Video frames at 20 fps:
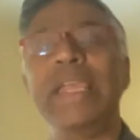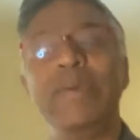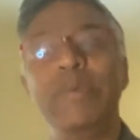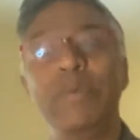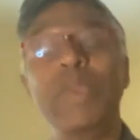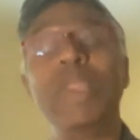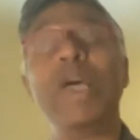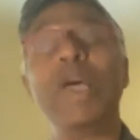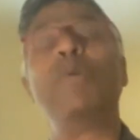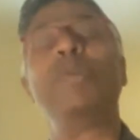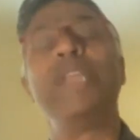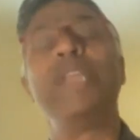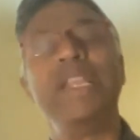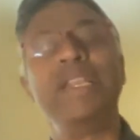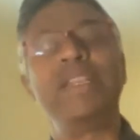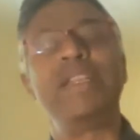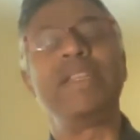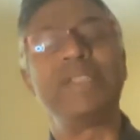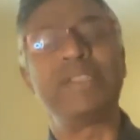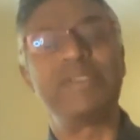without
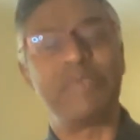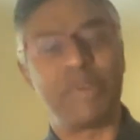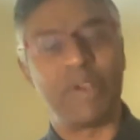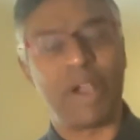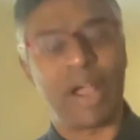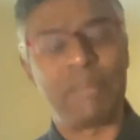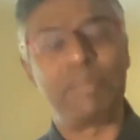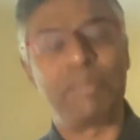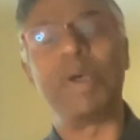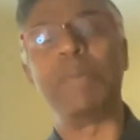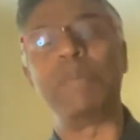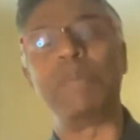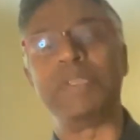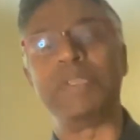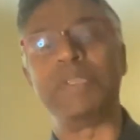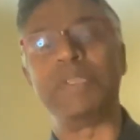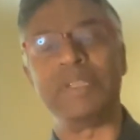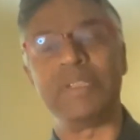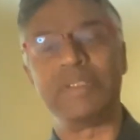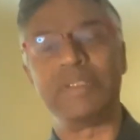interest for our
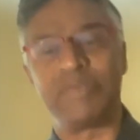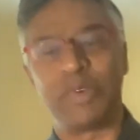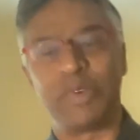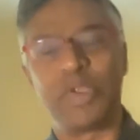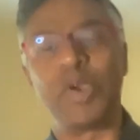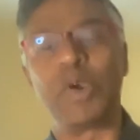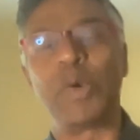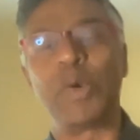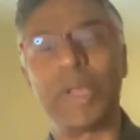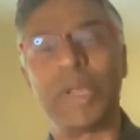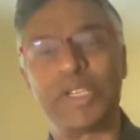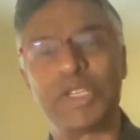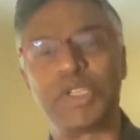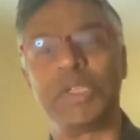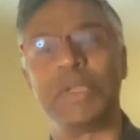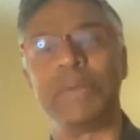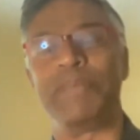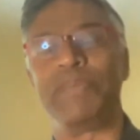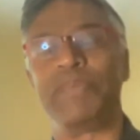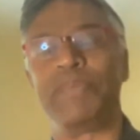purposes, for your
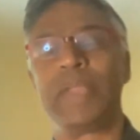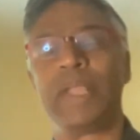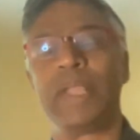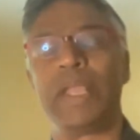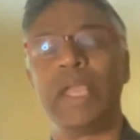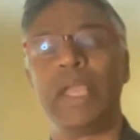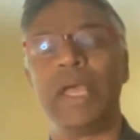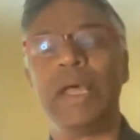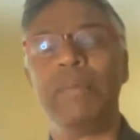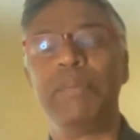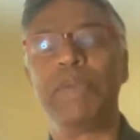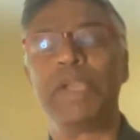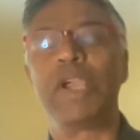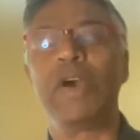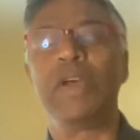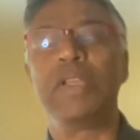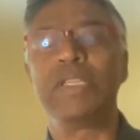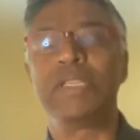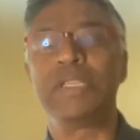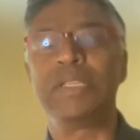question. Yeah,
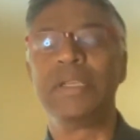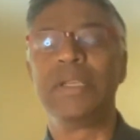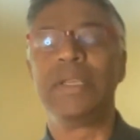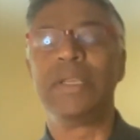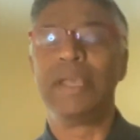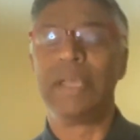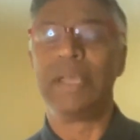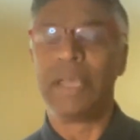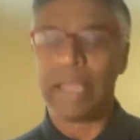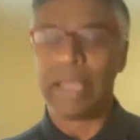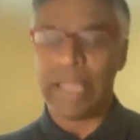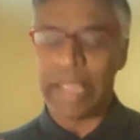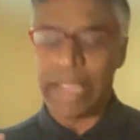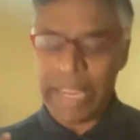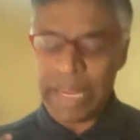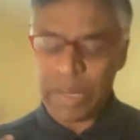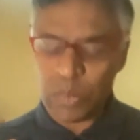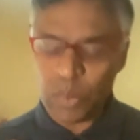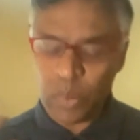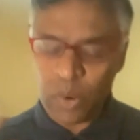because
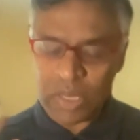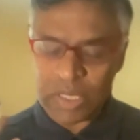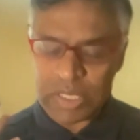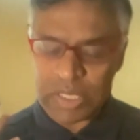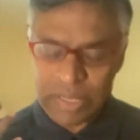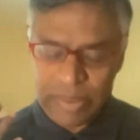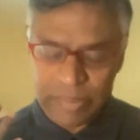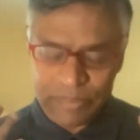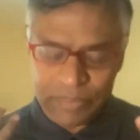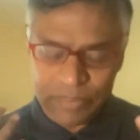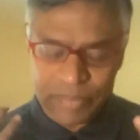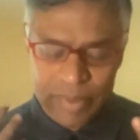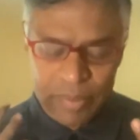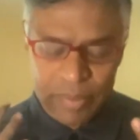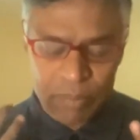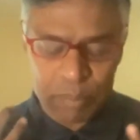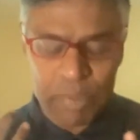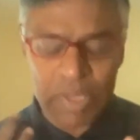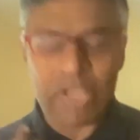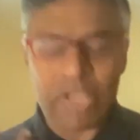it was
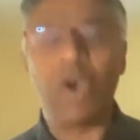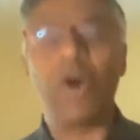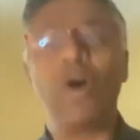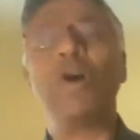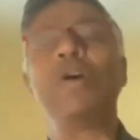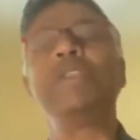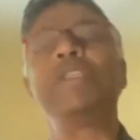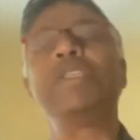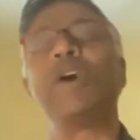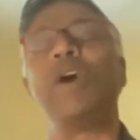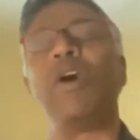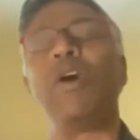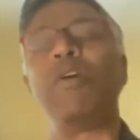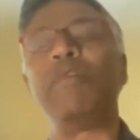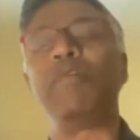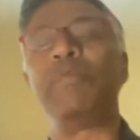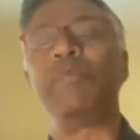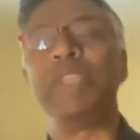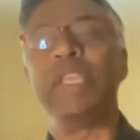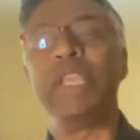because
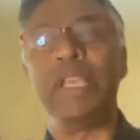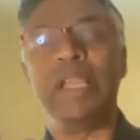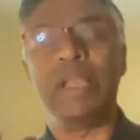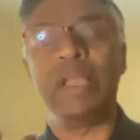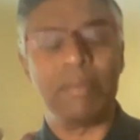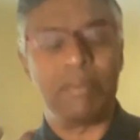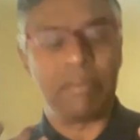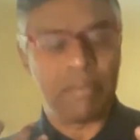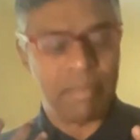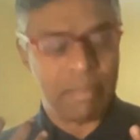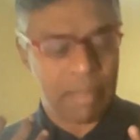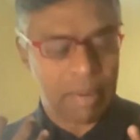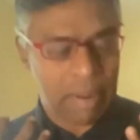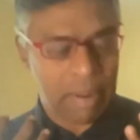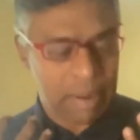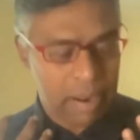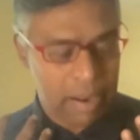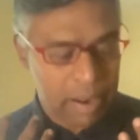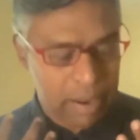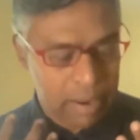of the
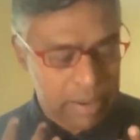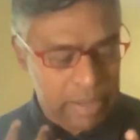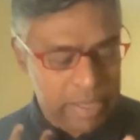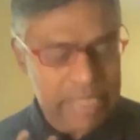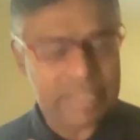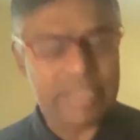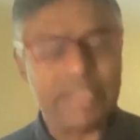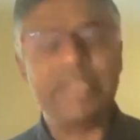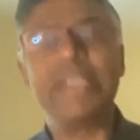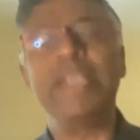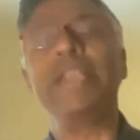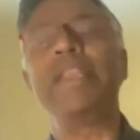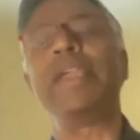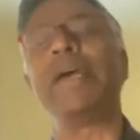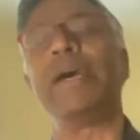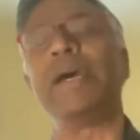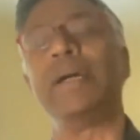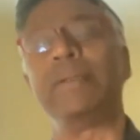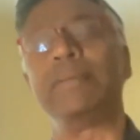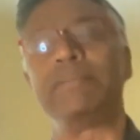
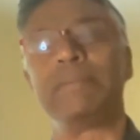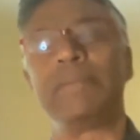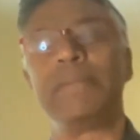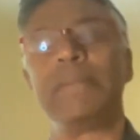hysteria